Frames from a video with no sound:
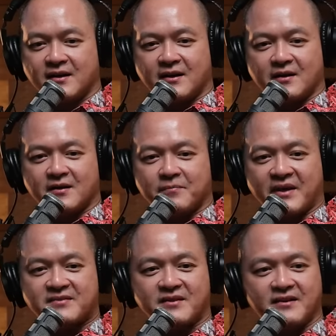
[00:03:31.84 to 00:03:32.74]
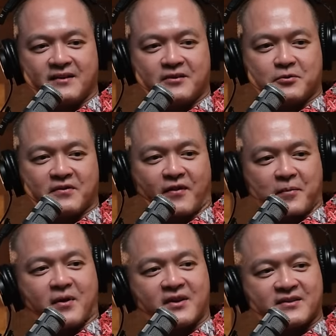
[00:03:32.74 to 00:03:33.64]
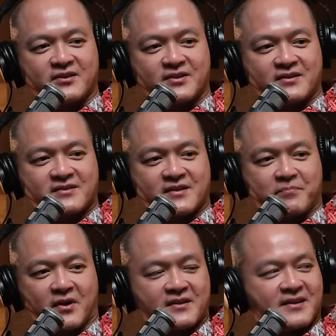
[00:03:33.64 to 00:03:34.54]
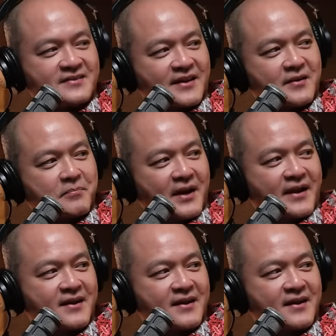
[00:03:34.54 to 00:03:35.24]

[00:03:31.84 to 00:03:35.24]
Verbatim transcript: Uh, okay. Basically, you avoid politicians and politics like the plague,